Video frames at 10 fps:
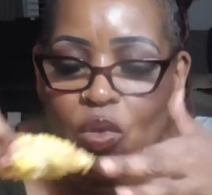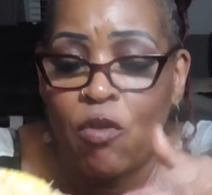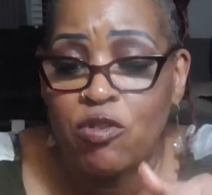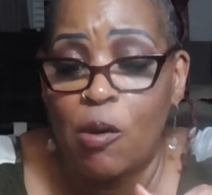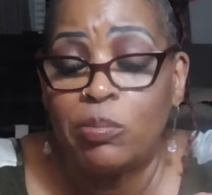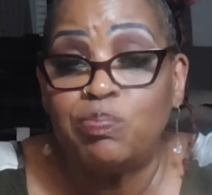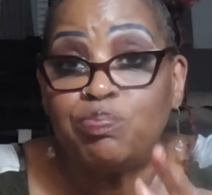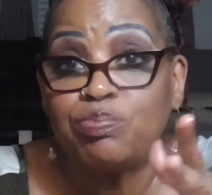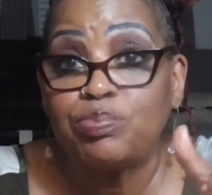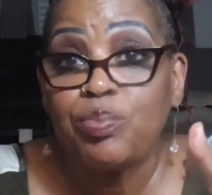And so
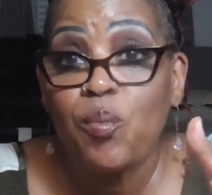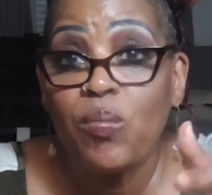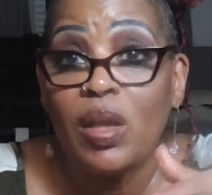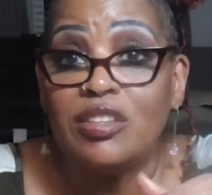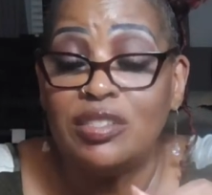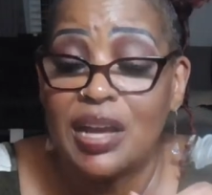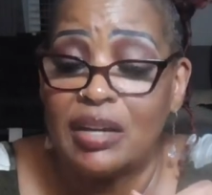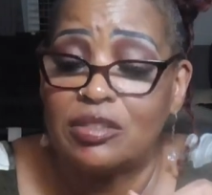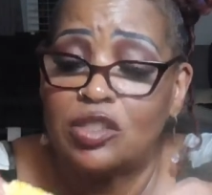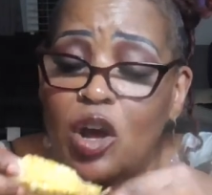she
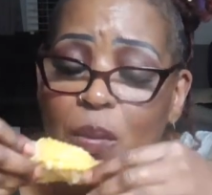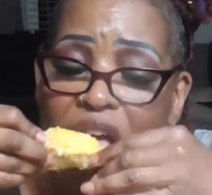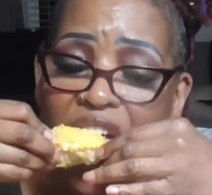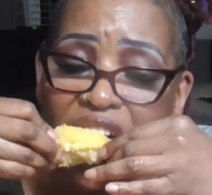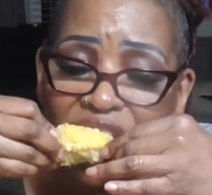actually told me,